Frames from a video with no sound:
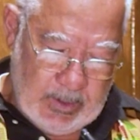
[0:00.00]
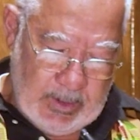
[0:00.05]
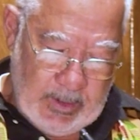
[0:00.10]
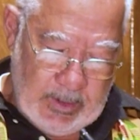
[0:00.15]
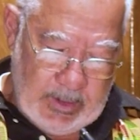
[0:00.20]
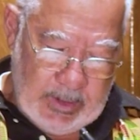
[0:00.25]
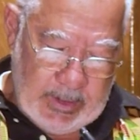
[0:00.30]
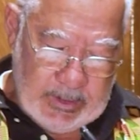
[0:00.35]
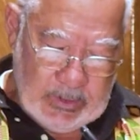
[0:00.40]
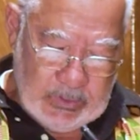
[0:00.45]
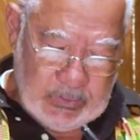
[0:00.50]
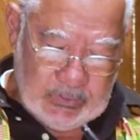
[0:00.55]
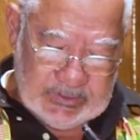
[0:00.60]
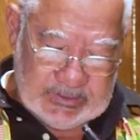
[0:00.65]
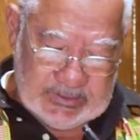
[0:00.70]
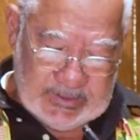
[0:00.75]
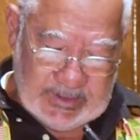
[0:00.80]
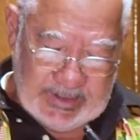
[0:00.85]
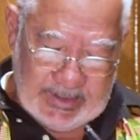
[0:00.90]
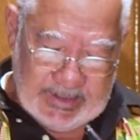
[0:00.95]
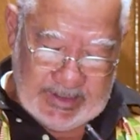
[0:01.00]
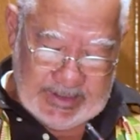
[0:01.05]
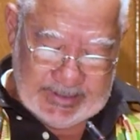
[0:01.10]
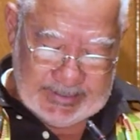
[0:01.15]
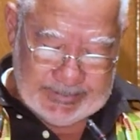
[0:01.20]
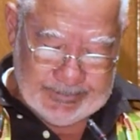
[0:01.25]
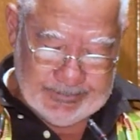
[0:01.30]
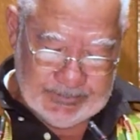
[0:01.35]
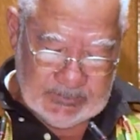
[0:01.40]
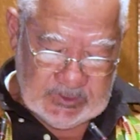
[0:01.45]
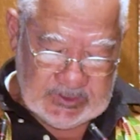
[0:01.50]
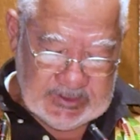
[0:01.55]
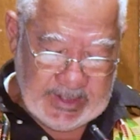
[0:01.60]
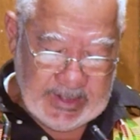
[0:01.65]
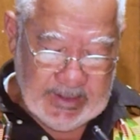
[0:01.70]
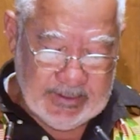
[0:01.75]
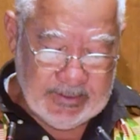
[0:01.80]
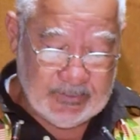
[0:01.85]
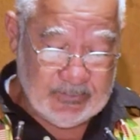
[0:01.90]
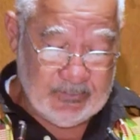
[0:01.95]
He used to
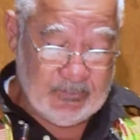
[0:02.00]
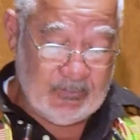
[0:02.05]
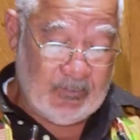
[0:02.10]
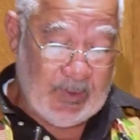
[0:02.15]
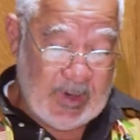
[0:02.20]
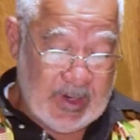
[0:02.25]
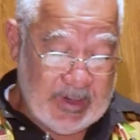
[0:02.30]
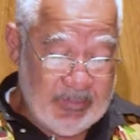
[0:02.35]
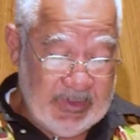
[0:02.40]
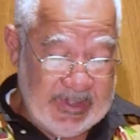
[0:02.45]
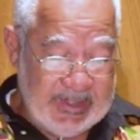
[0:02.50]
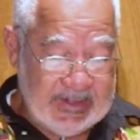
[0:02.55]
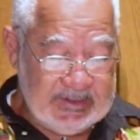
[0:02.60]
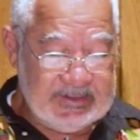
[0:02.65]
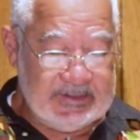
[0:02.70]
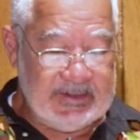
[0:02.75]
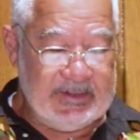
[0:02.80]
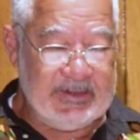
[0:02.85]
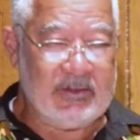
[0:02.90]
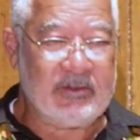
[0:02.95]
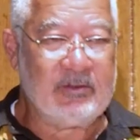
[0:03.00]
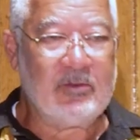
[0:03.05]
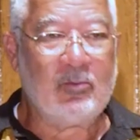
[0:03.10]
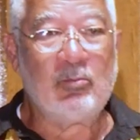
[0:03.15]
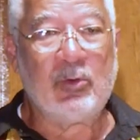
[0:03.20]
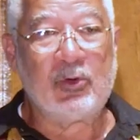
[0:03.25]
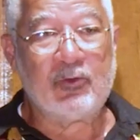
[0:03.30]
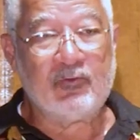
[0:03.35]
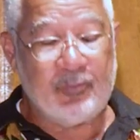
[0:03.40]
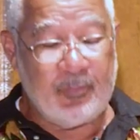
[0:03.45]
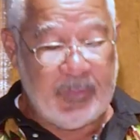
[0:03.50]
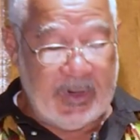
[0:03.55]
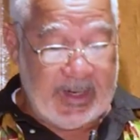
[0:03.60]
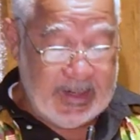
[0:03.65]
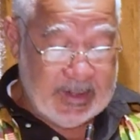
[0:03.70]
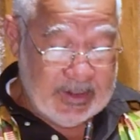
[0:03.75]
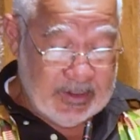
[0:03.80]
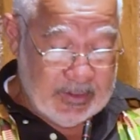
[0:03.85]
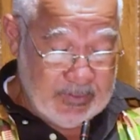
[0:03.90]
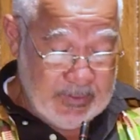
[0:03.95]
take Rob Nixon, Murph
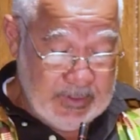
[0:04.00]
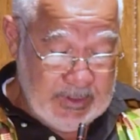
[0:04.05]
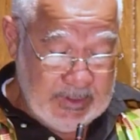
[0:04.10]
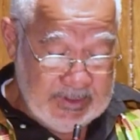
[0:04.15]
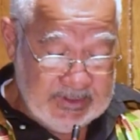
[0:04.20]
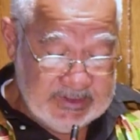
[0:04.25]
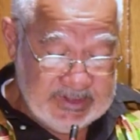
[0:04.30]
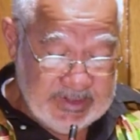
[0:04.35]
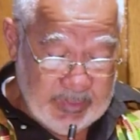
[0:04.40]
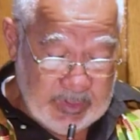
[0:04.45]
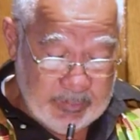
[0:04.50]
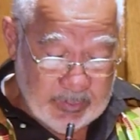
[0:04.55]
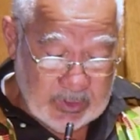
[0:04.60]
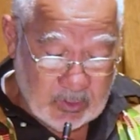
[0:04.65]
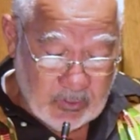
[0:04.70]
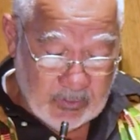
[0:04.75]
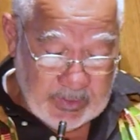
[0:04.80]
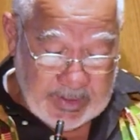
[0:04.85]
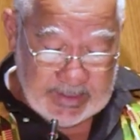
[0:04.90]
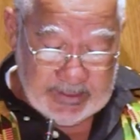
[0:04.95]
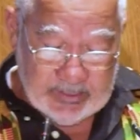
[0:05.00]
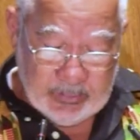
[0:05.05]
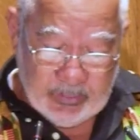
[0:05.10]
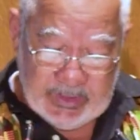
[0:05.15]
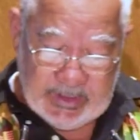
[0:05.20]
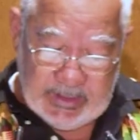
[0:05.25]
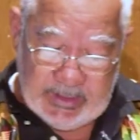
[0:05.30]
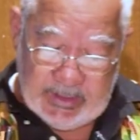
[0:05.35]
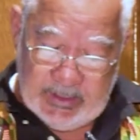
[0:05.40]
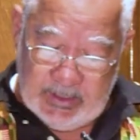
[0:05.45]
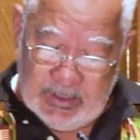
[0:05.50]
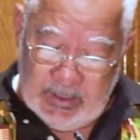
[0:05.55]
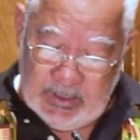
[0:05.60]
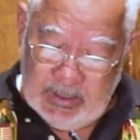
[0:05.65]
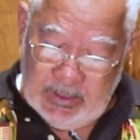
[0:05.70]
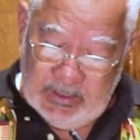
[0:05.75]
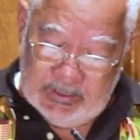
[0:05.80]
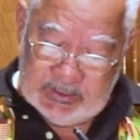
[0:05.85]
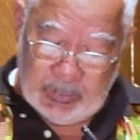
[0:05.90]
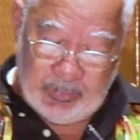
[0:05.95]
Powell, Timmy McRae, and me
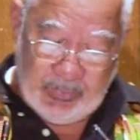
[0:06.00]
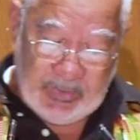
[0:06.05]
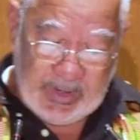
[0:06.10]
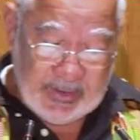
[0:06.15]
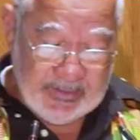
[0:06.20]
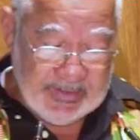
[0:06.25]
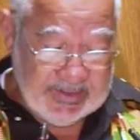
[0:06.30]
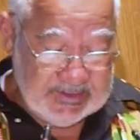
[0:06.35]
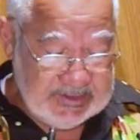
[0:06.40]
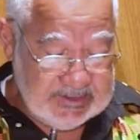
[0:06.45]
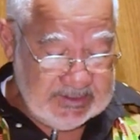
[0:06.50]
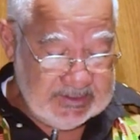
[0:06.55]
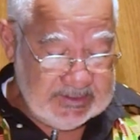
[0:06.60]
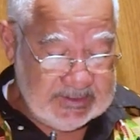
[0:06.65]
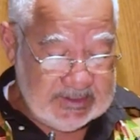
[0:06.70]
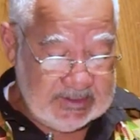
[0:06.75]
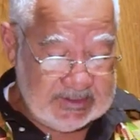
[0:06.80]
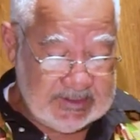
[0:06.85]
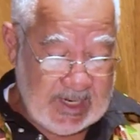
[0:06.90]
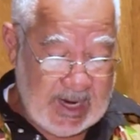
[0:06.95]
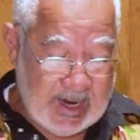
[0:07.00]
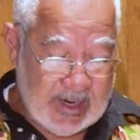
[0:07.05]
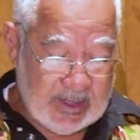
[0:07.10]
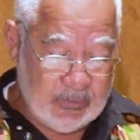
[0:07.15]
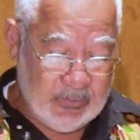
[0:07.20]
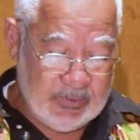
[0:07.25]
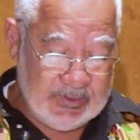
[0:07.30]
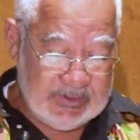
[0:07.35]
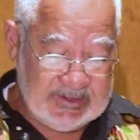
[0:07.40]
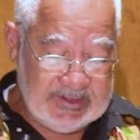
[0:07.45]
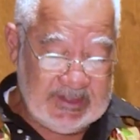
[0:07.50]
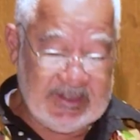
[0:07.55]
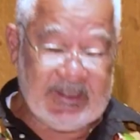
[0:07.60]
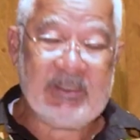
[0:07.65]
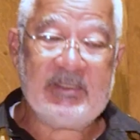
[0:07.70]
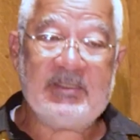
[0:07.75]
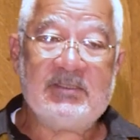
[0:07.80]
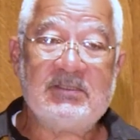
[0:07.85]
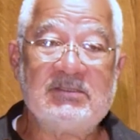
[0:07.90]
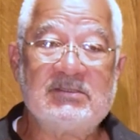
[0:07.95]
to parishes to talk with
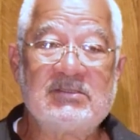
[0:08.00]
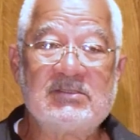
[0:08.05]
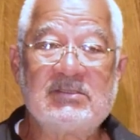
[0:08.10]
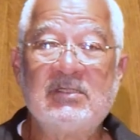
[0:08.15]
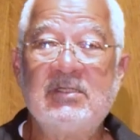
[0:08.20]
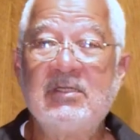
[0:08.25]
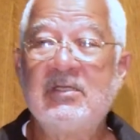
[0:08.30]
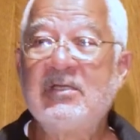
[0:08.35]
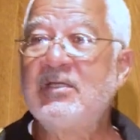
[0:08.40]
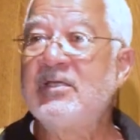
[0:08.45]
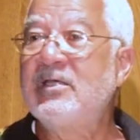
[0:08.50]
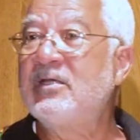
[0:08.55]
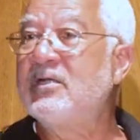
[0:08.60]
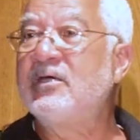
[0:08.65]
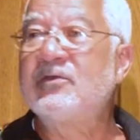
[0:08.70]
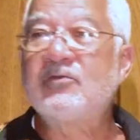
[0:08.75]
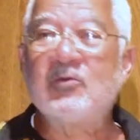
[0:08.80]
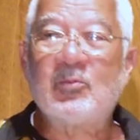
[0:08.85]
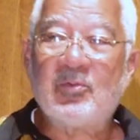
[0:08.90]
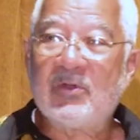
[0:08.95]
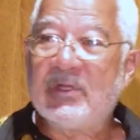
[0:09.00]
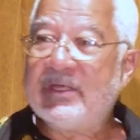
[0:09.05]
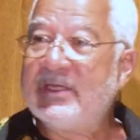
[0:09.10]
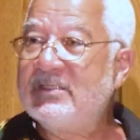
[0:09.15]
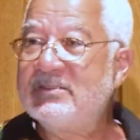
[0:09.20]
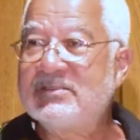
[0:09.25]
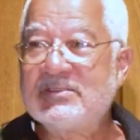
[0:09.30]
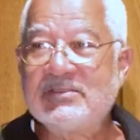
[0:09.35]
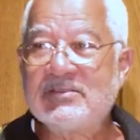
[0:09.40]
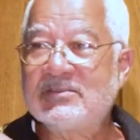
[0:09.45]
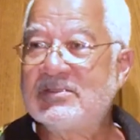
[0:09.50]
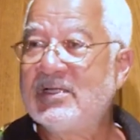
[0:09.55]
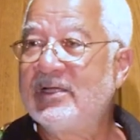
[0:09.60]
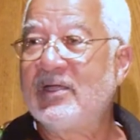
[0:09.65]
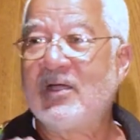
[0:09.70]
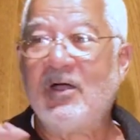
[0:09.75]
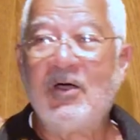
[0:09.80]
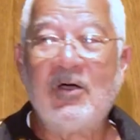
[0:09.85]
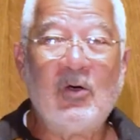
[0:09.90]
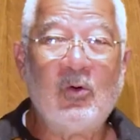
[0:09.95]
teens and other places like
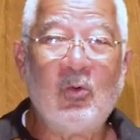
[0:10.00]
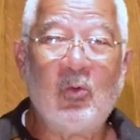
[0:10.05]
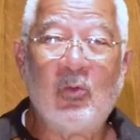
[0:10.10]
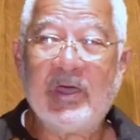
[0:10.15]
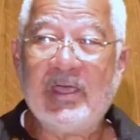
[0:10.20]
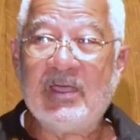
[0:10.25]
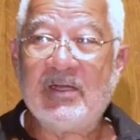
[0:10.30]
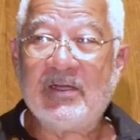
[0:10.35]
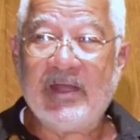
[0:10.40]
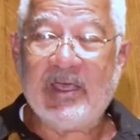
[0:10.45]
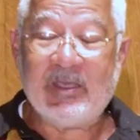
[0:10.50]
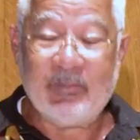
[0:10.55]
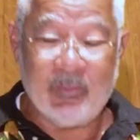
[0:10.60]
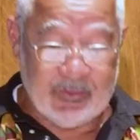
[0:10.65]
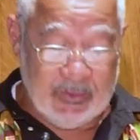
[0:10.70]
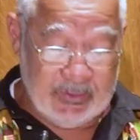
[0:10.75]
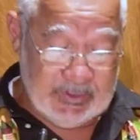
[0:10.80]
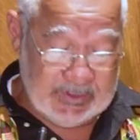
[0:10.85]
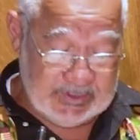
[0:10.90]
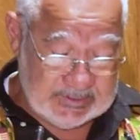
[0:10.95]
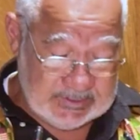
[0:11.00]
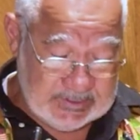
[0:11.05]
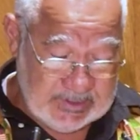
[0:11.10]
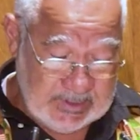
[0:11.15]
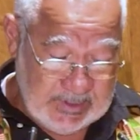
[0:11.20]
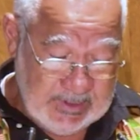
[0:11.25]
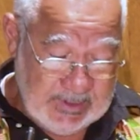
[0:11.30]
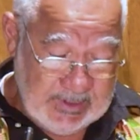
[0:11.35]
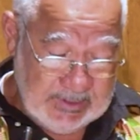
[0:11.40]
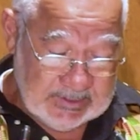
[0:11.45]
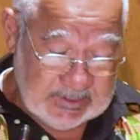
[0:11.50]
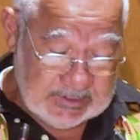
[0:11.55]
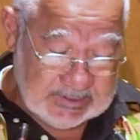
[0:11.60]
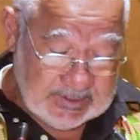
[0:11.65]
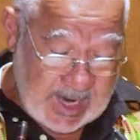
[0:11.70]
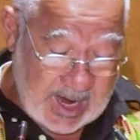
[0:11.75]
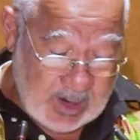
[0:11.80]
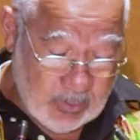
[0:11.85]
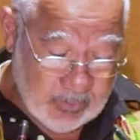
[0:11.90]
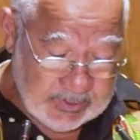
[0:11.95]
all-white neighborhoods, to
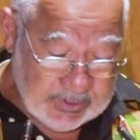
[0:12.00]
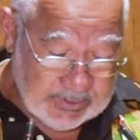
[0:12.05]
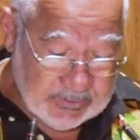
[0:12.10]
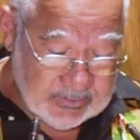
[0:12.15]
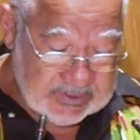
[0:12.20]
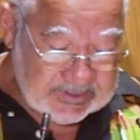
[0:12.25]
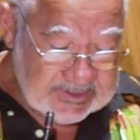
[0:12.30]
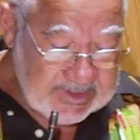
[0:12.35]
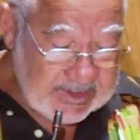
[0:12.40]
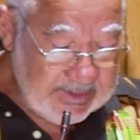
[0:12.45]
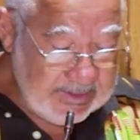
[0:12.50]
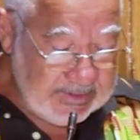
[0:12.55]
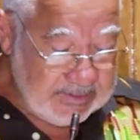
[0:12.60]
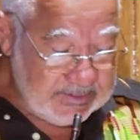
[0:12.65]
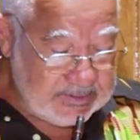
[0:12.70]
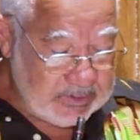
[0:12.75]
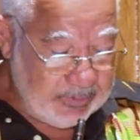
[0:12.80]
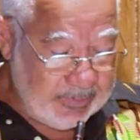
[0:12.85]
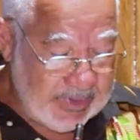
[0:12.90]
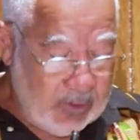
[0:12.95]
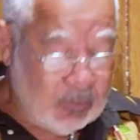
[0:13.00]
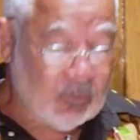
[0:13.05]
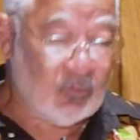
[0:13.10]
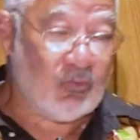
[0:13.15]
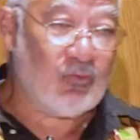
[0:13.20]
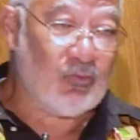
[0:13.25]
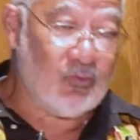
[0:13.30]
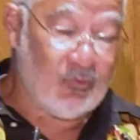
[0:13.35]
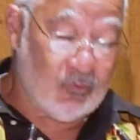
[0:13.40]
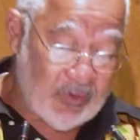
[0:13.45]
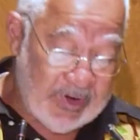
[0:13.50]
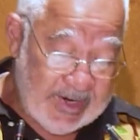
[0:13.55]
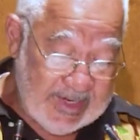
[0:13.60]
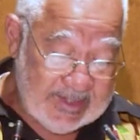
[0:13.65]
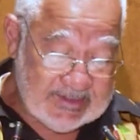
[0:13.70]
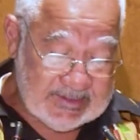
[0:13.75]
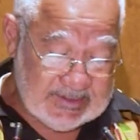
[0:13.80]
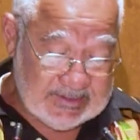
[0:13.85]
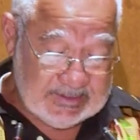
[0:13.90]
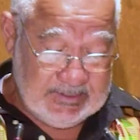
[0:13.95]
talk with other teens about
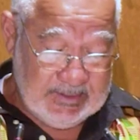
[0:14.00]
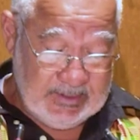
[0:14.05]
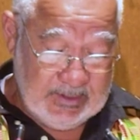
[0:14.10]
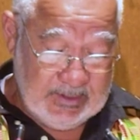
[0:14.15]
race,